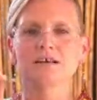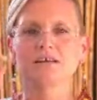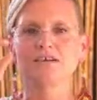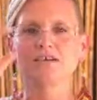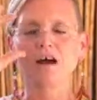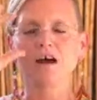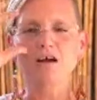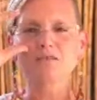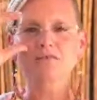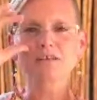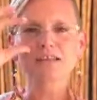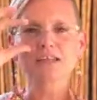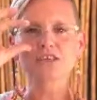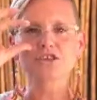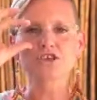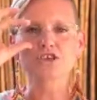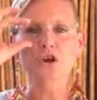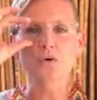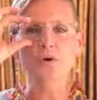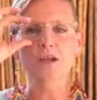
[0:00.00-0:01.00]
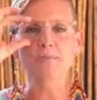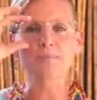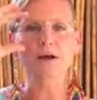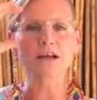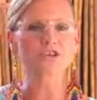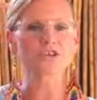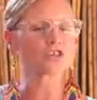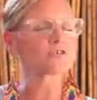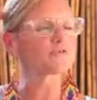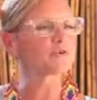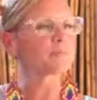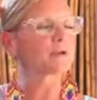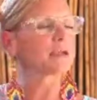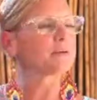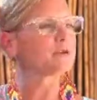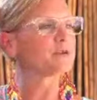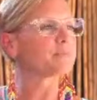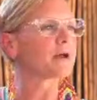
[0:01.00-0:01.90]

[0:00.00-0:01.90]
not really showing much of a baby